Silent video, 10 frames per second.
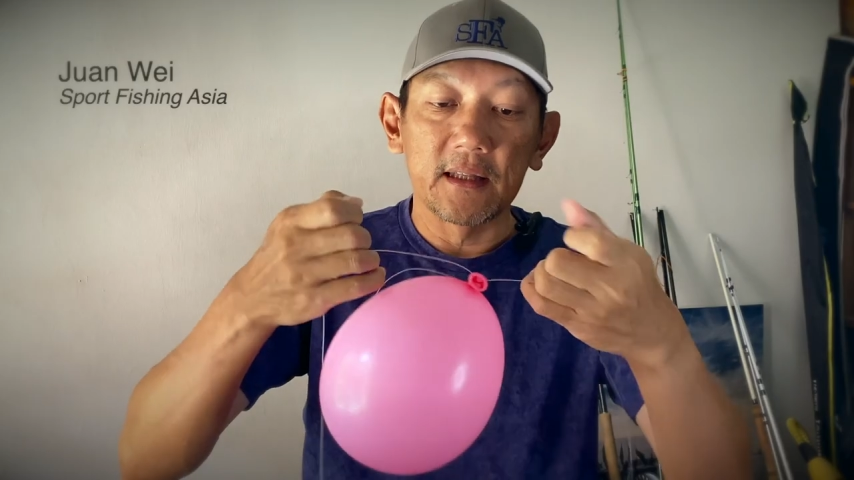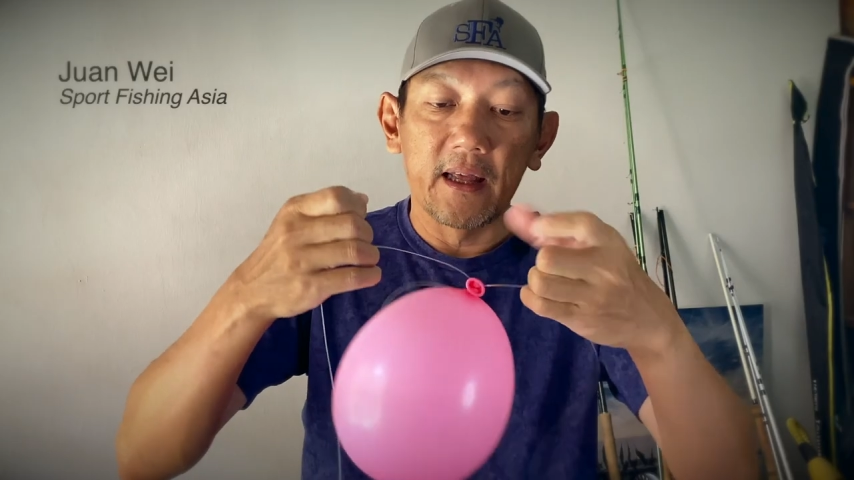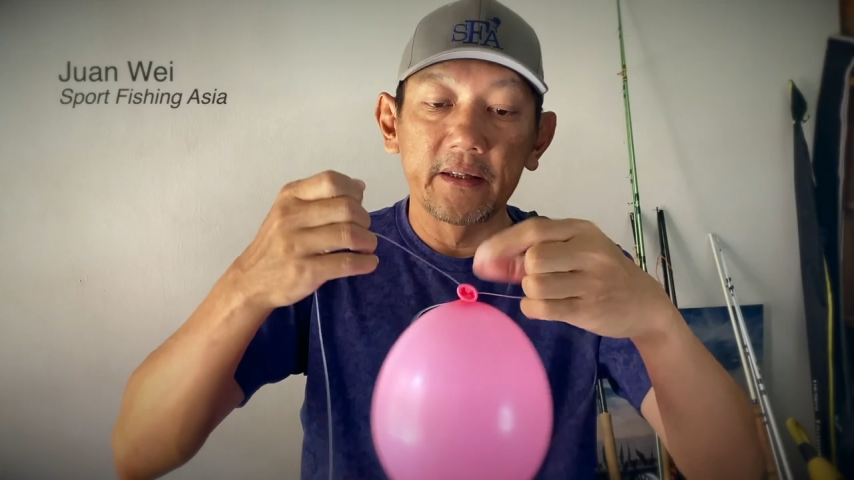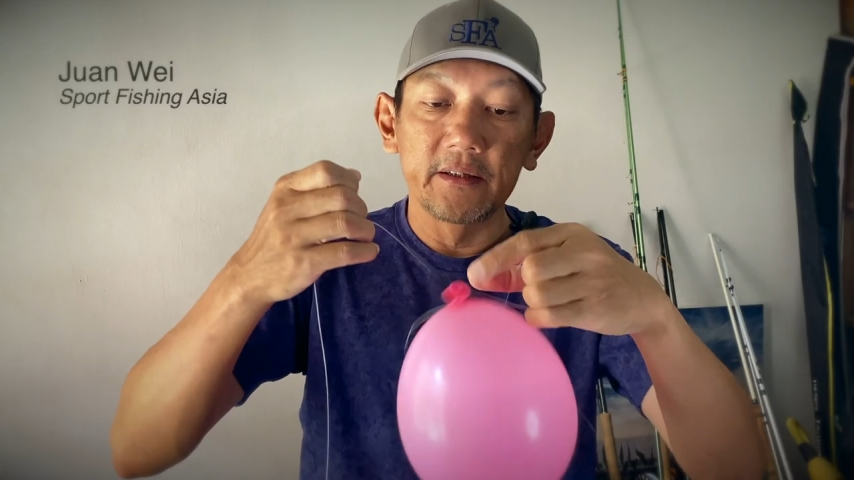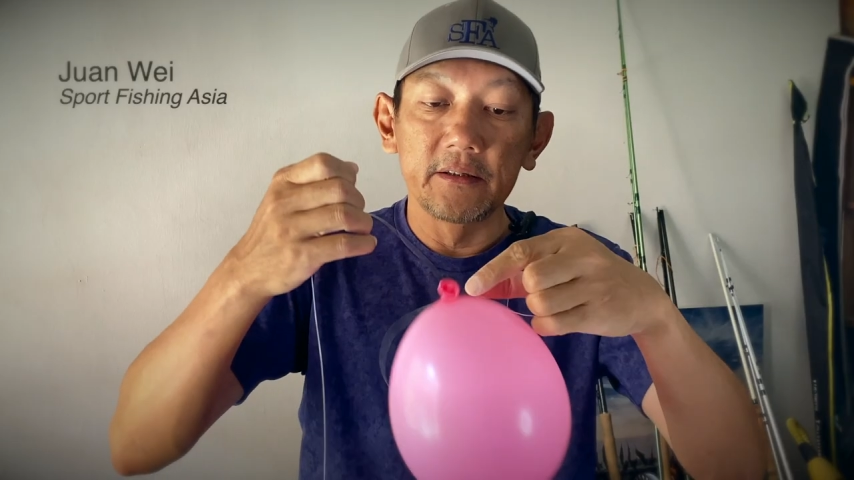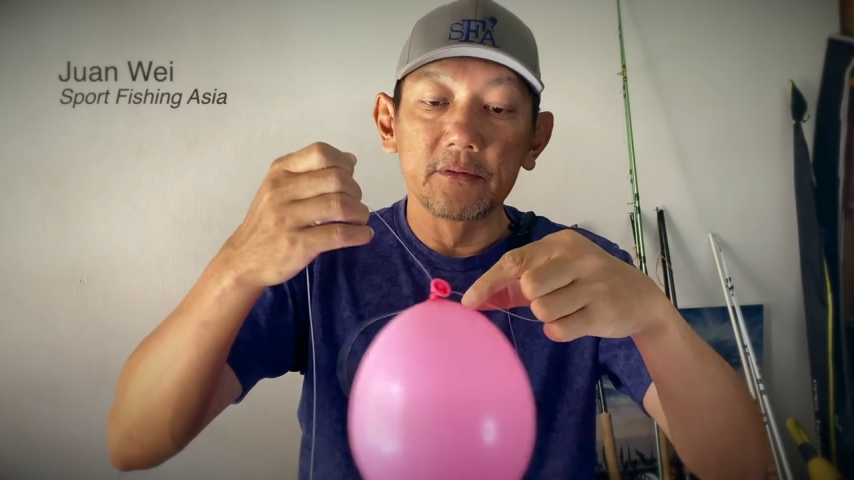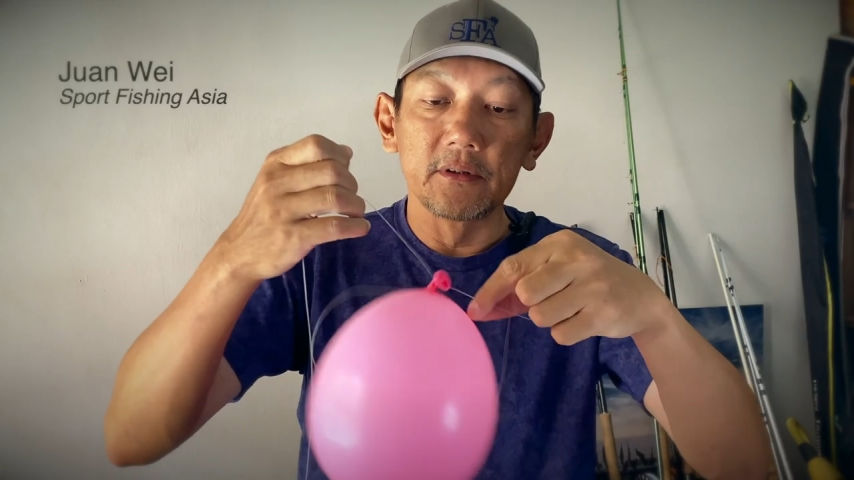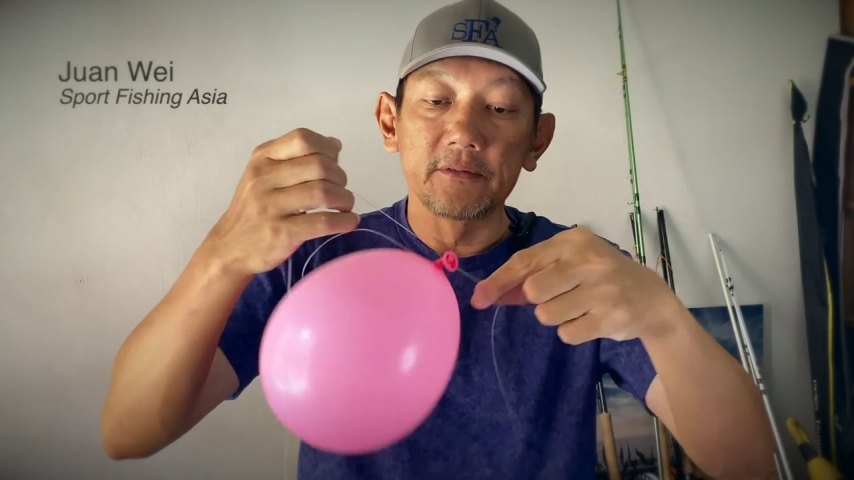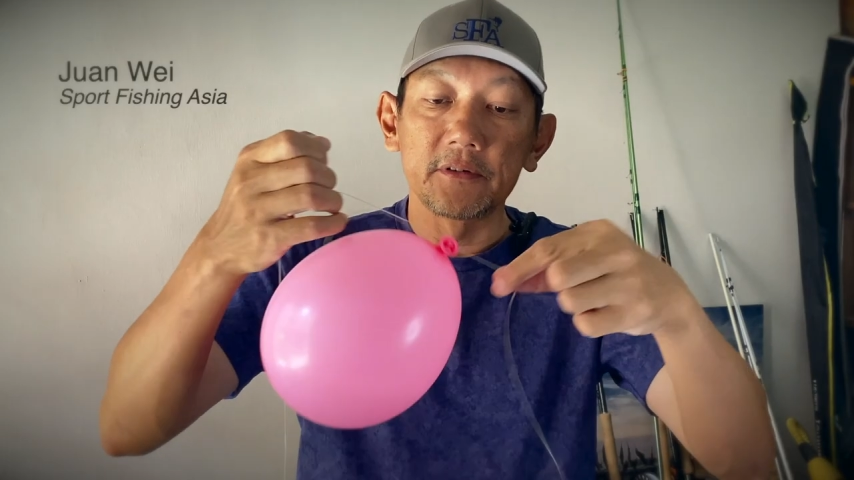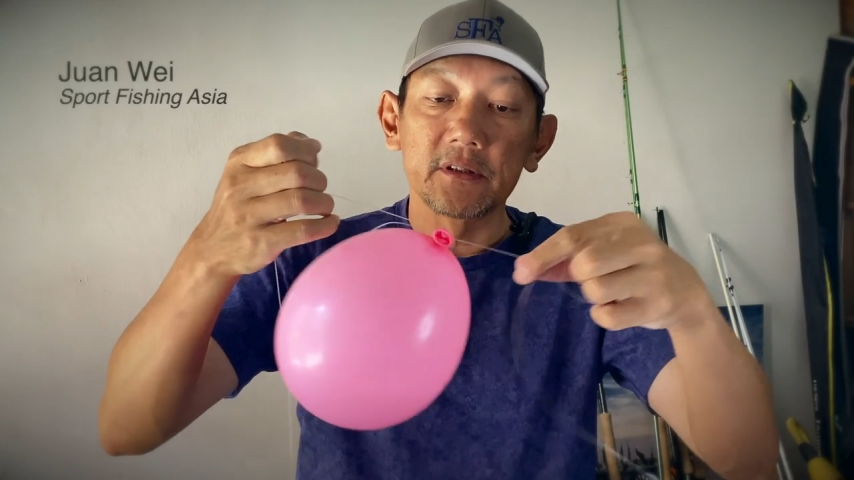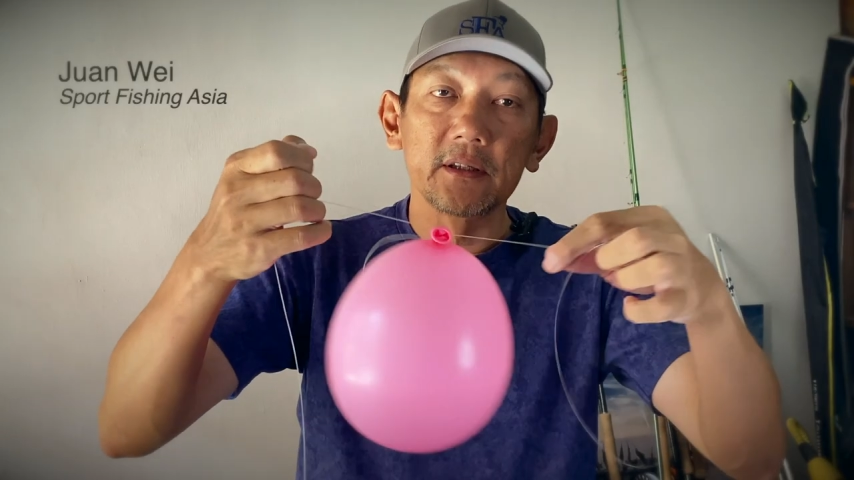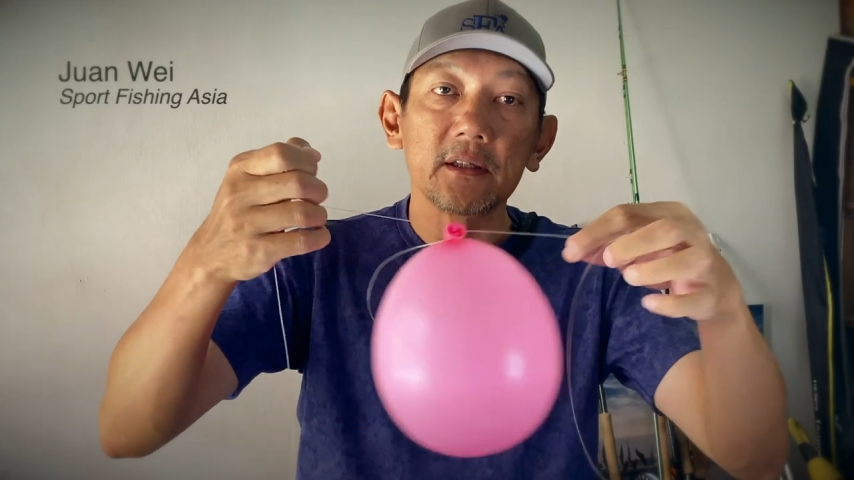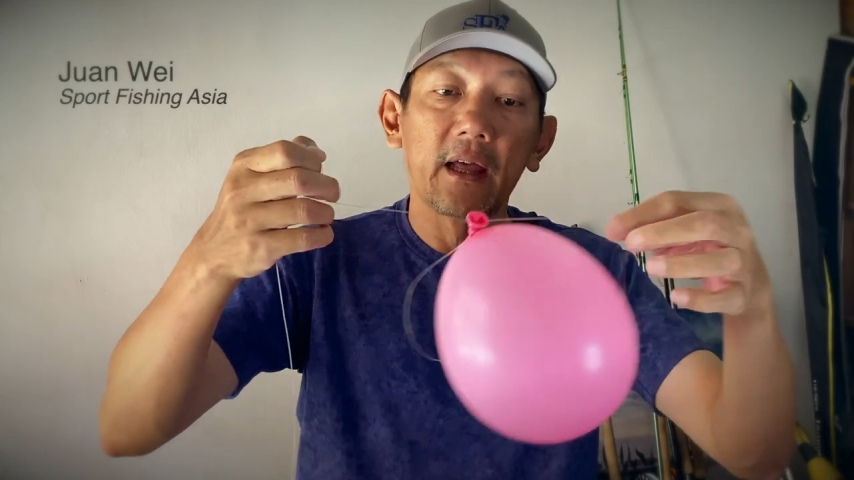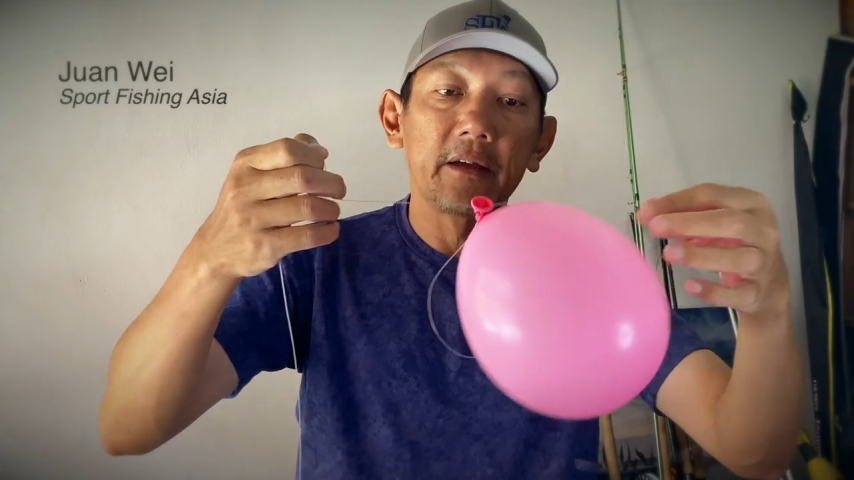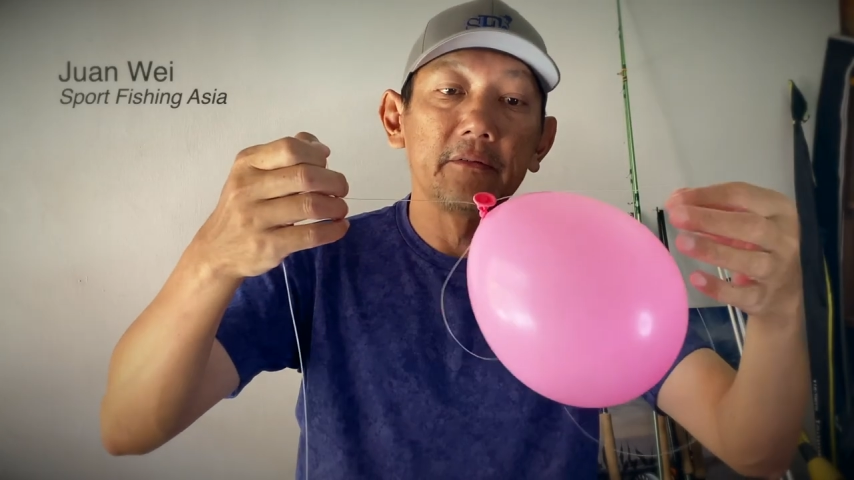tying it to the fishing
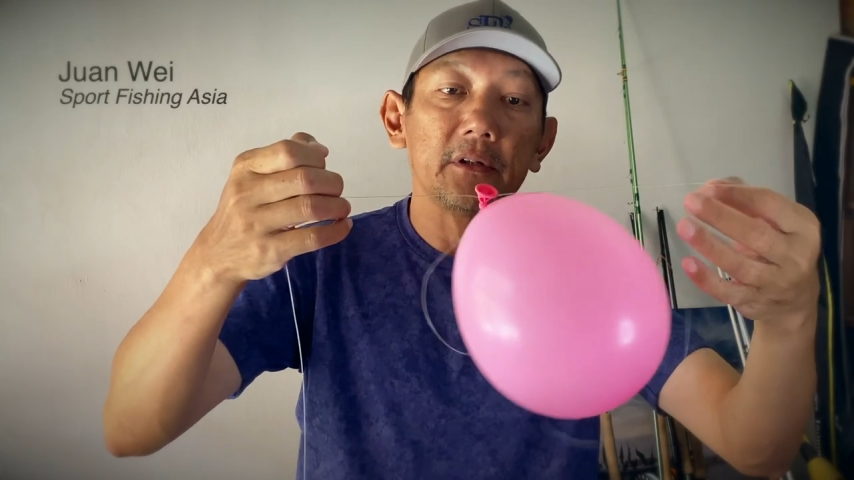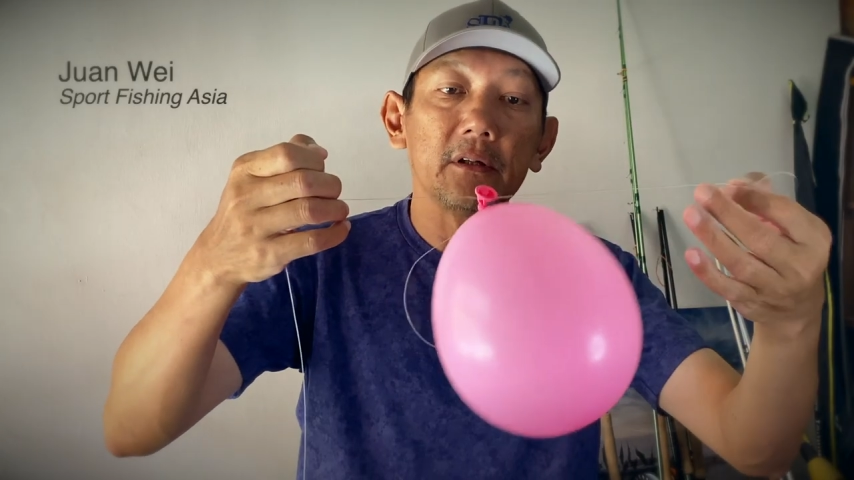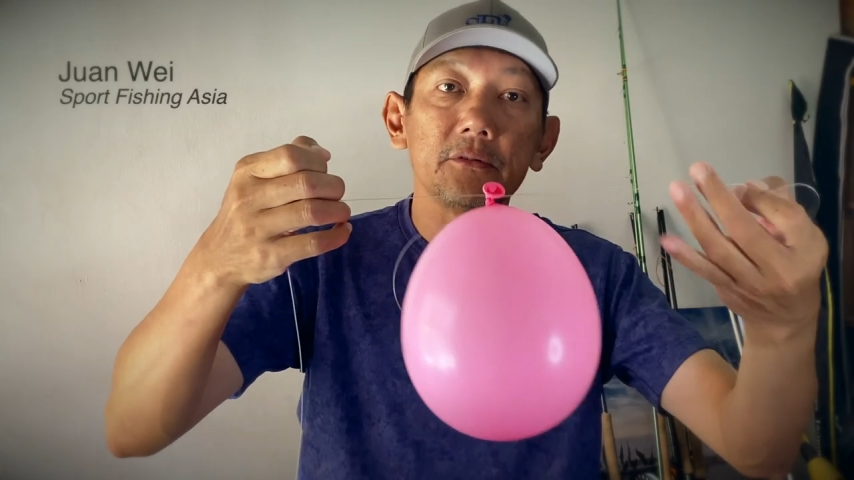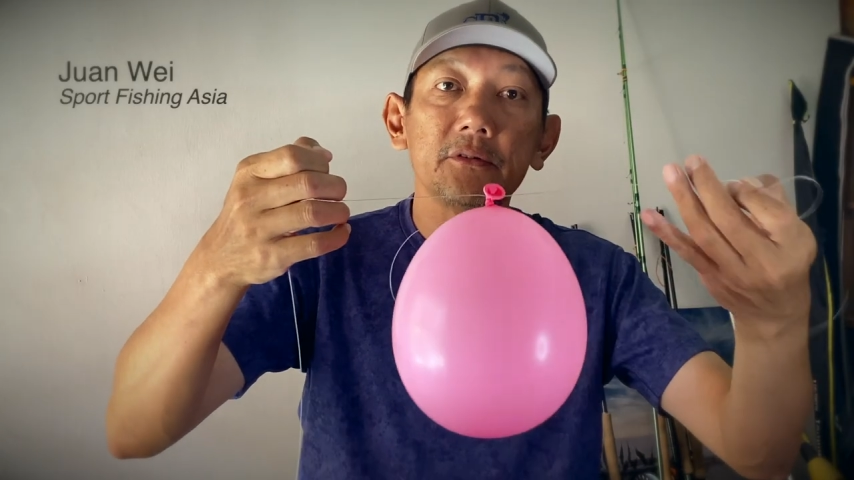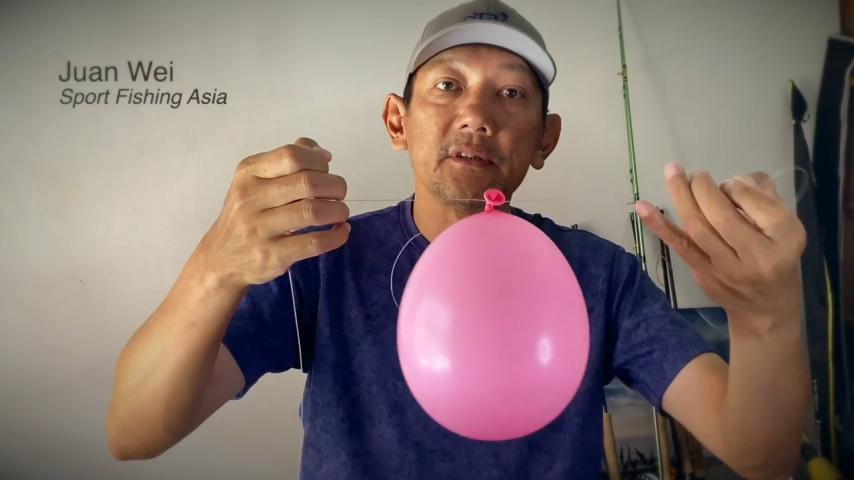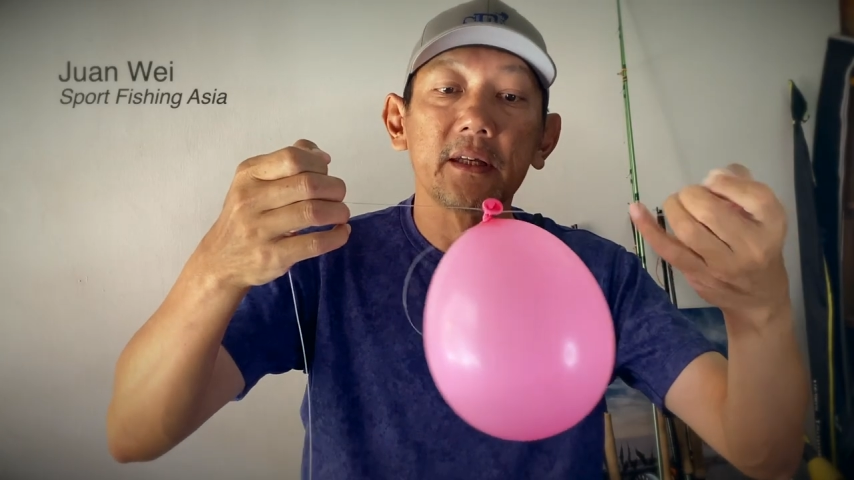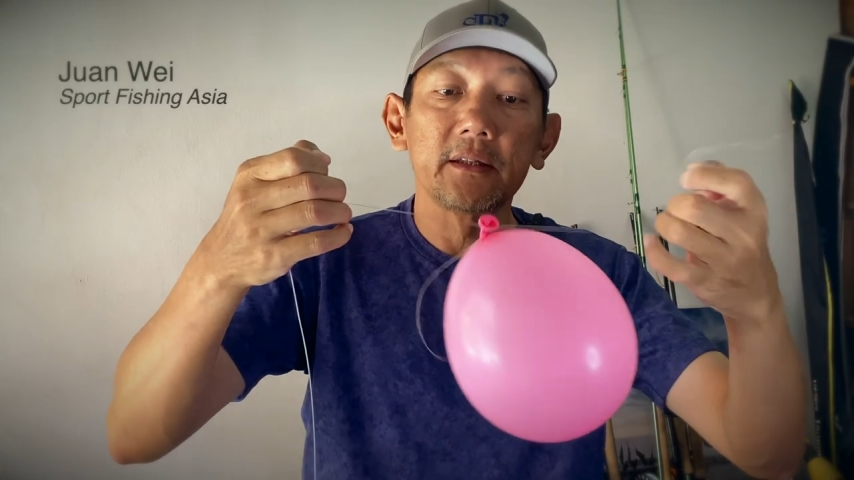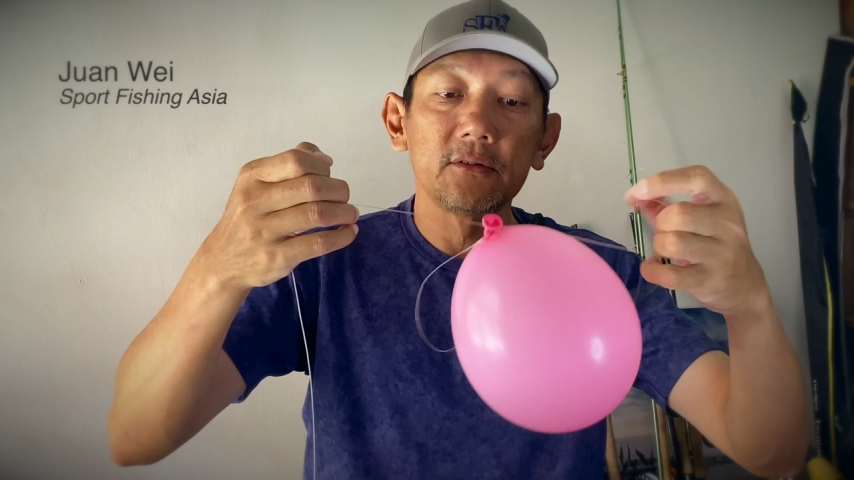line without using any